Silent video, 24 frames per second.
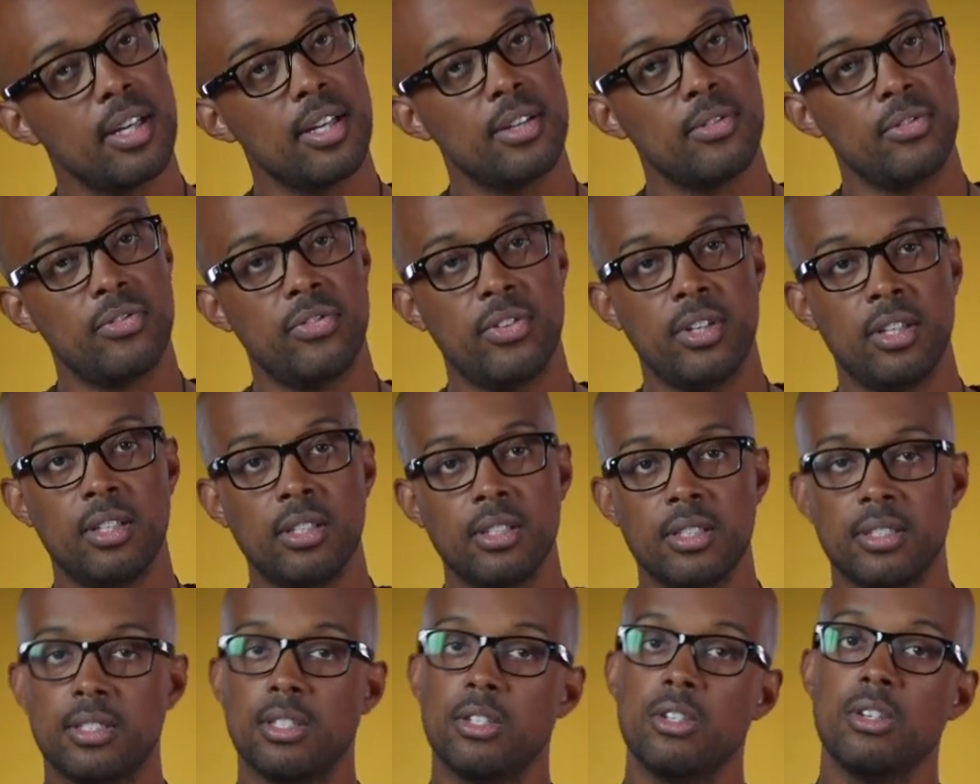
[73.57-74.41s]
in
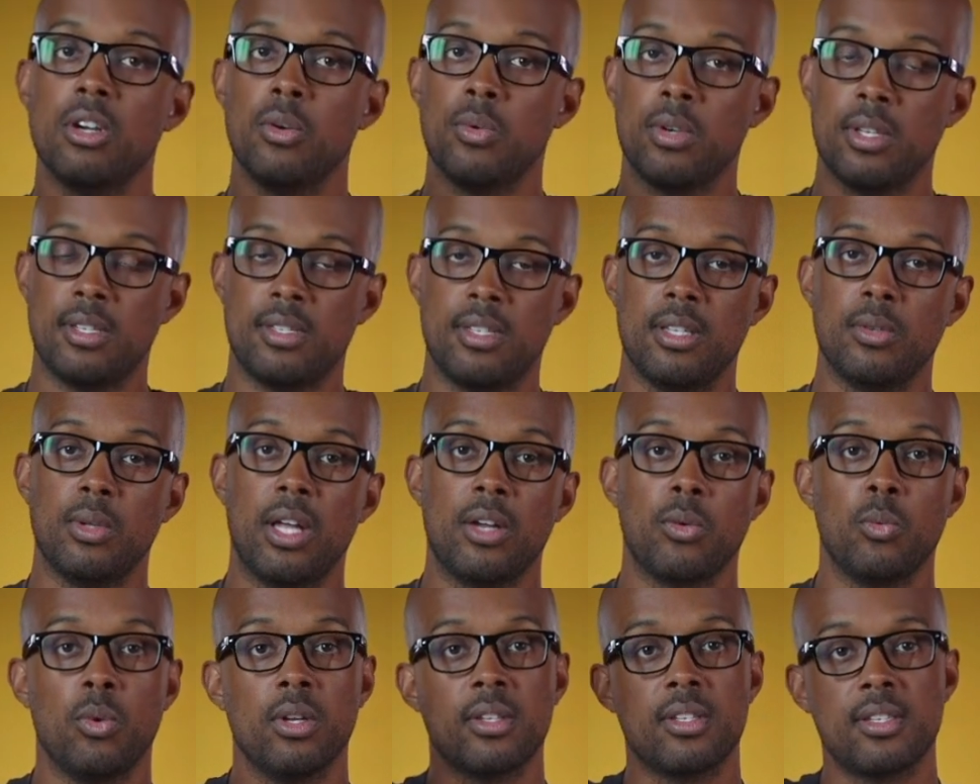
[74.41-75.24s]
fill, so you don't want to see
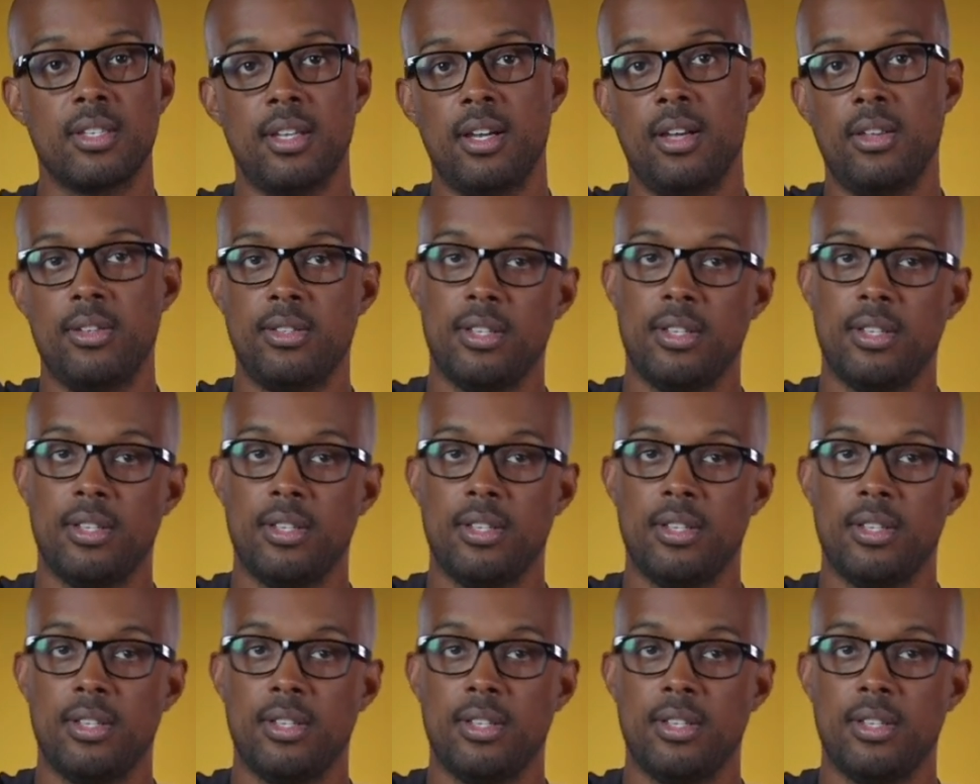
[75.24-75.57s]
like one cell